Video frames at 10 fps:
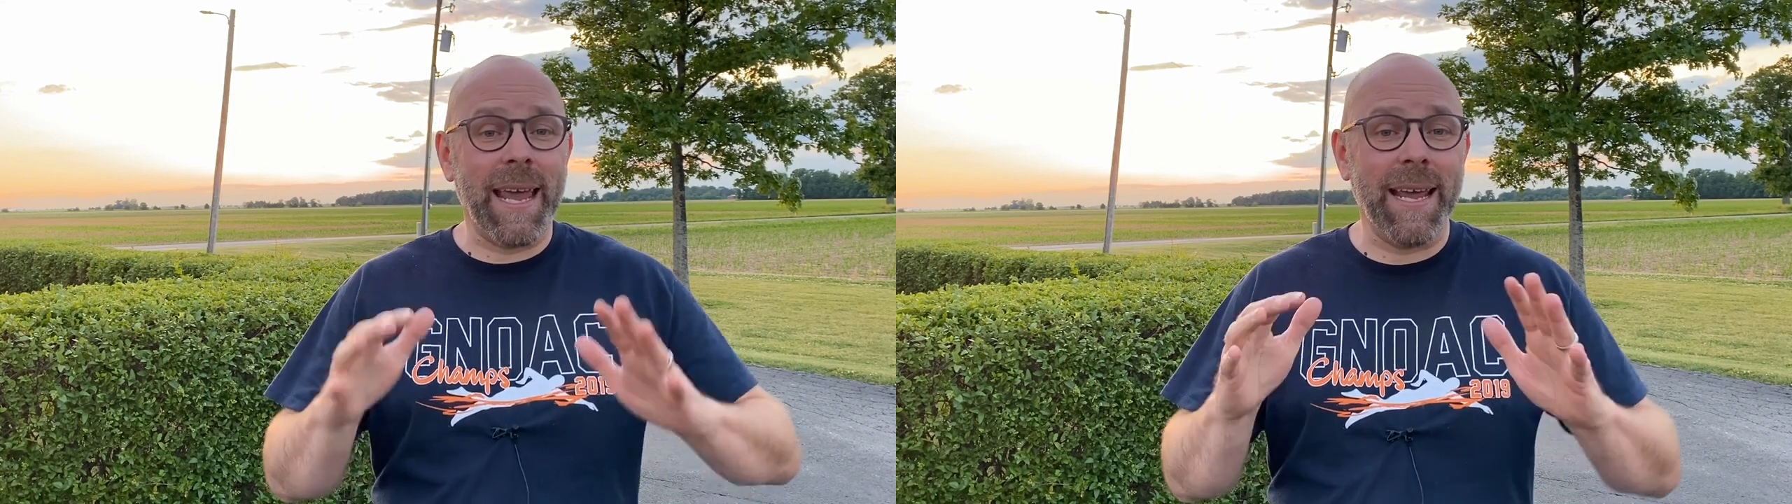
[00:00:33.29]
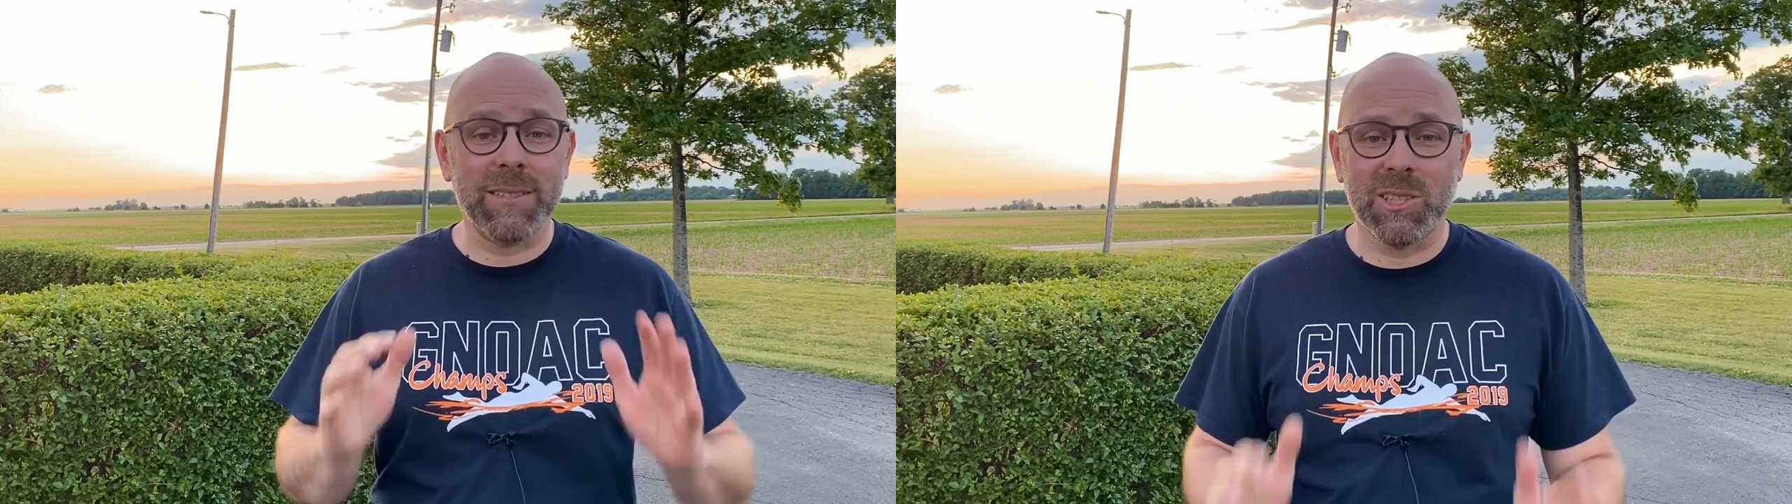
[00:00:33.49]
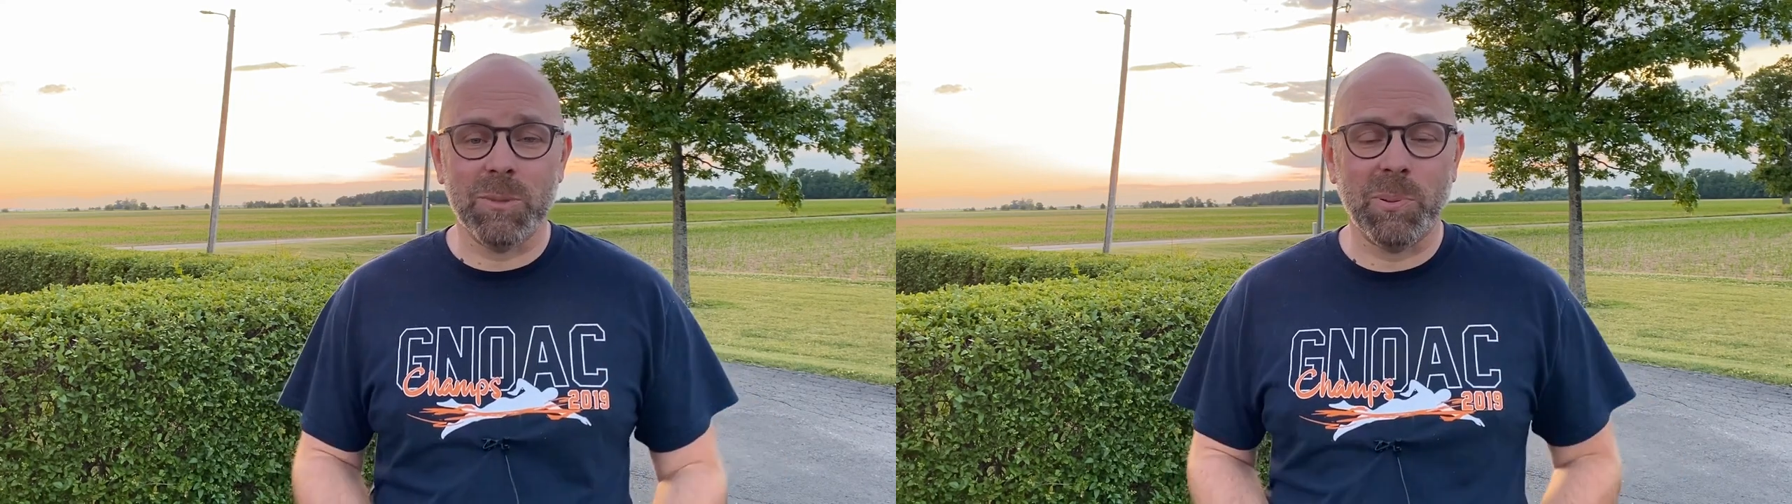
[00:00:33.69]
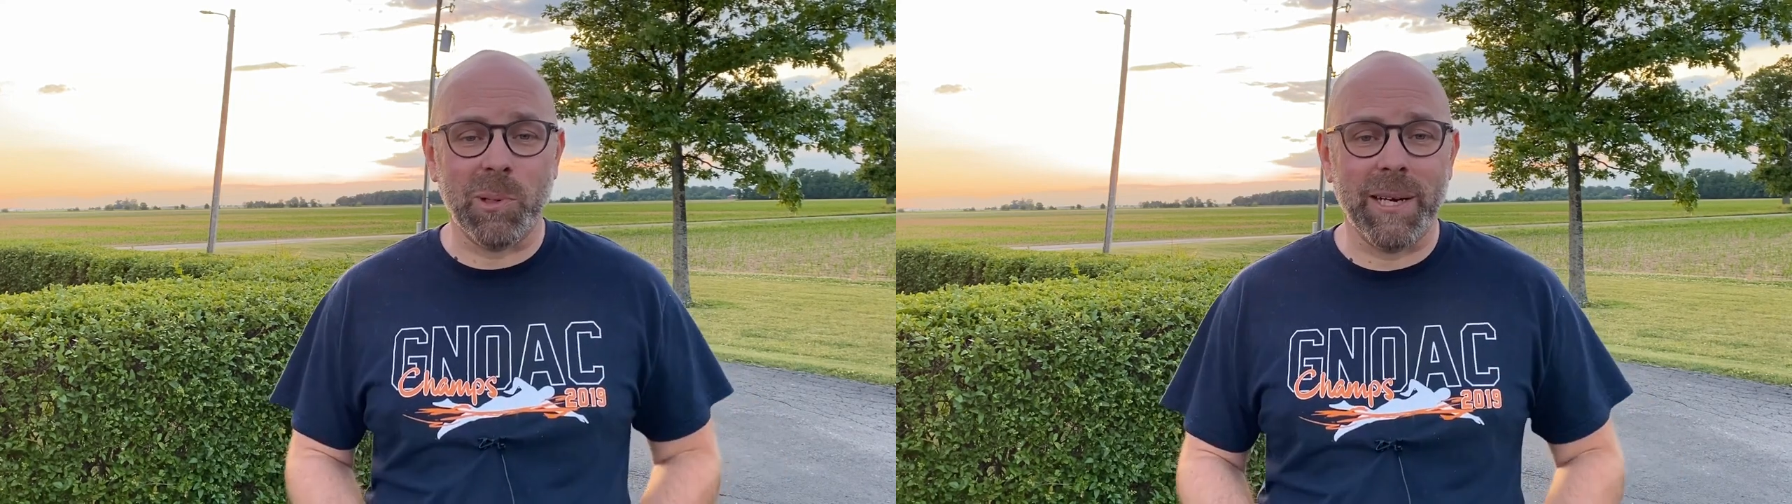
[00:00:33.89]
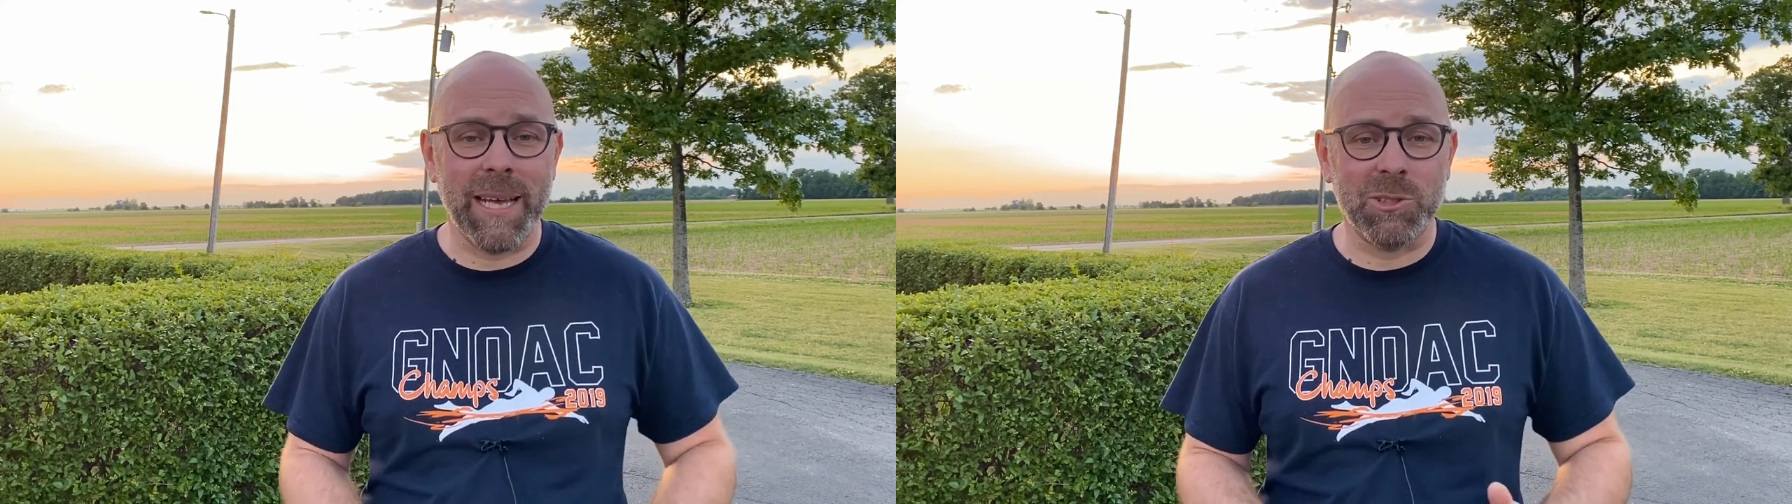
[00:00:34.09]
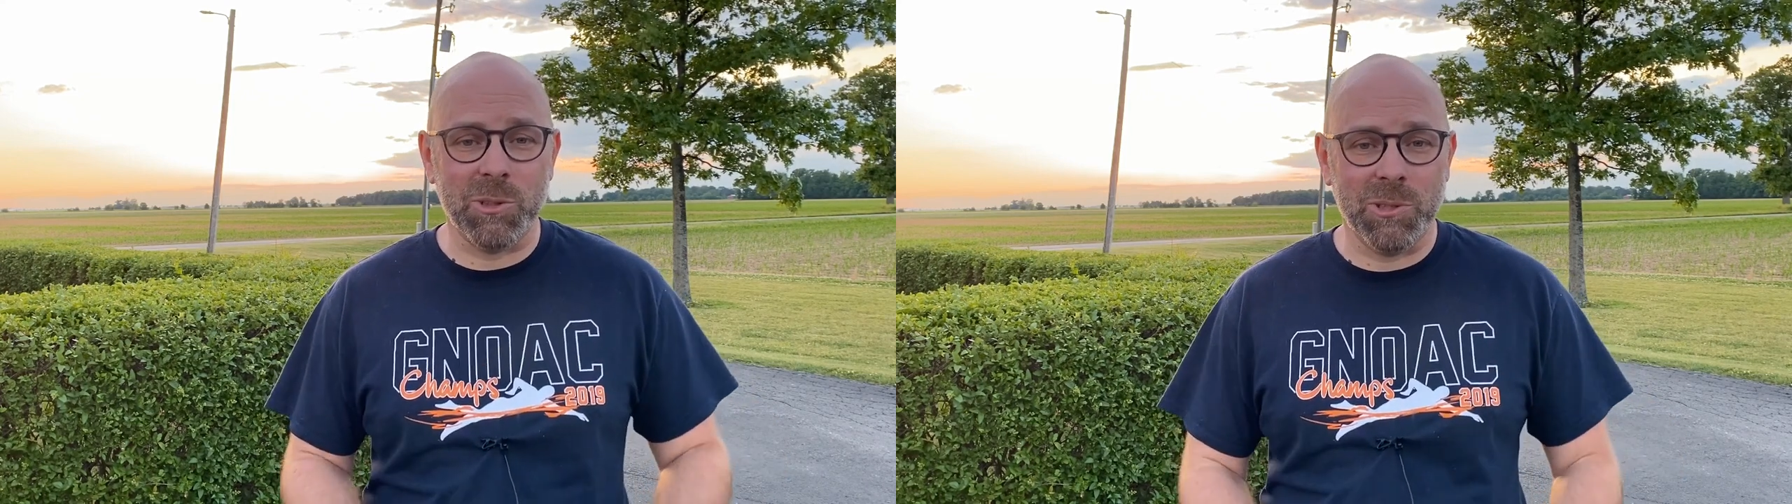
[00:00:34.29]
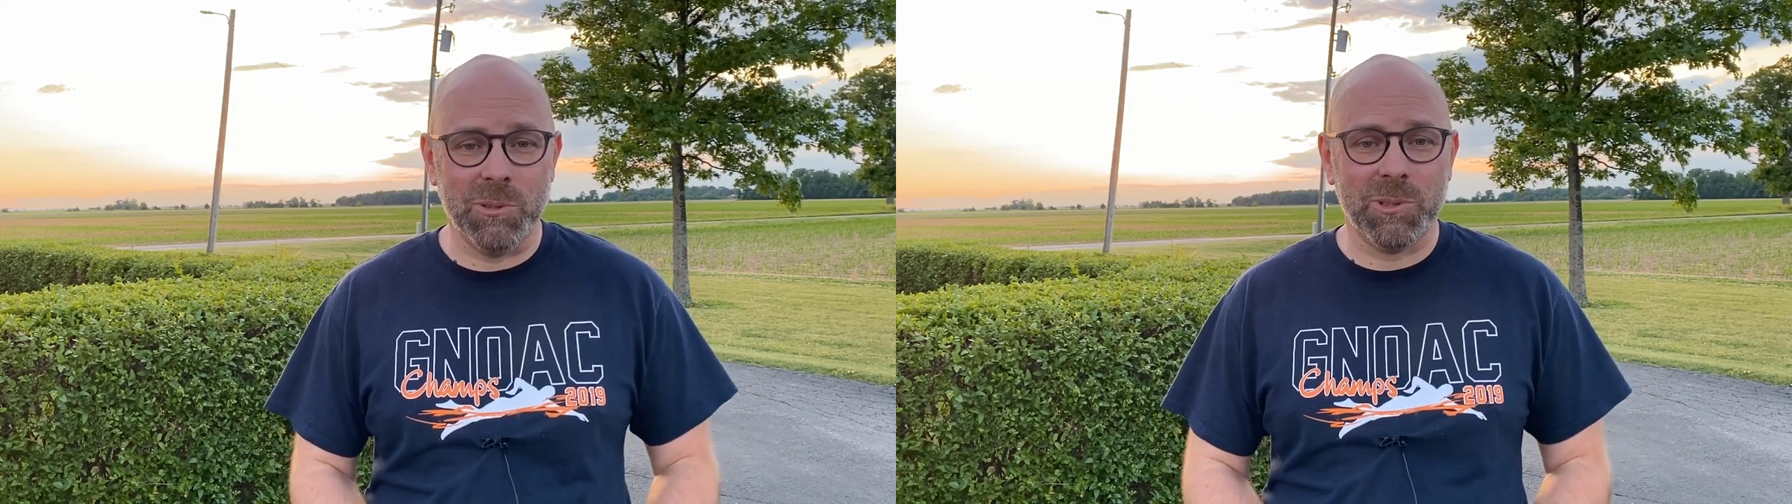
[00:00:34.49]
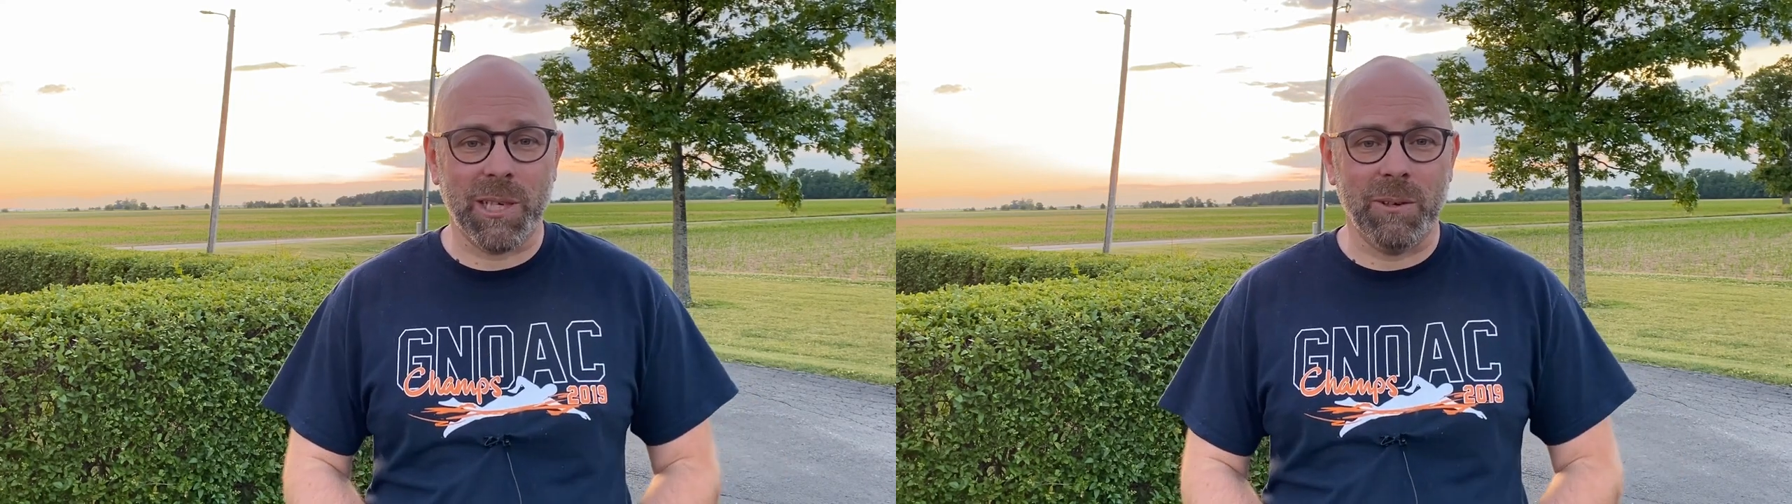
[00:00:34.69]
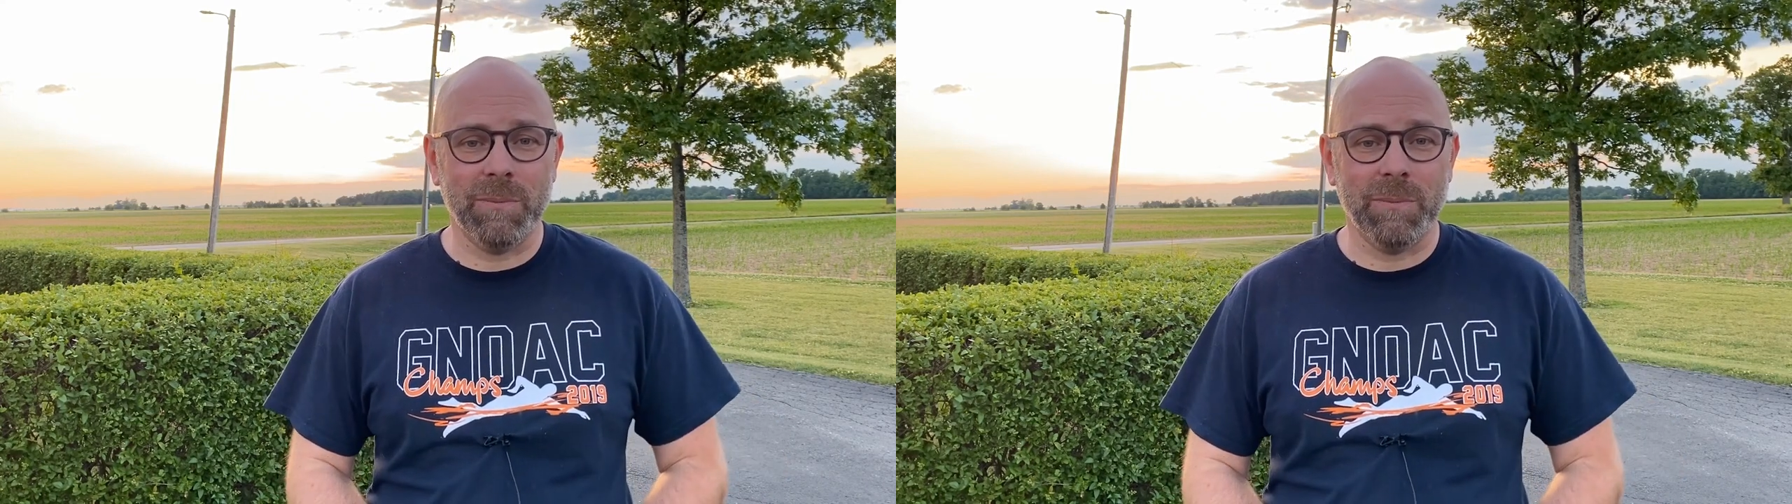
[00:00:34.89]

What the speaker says: and support as you do so.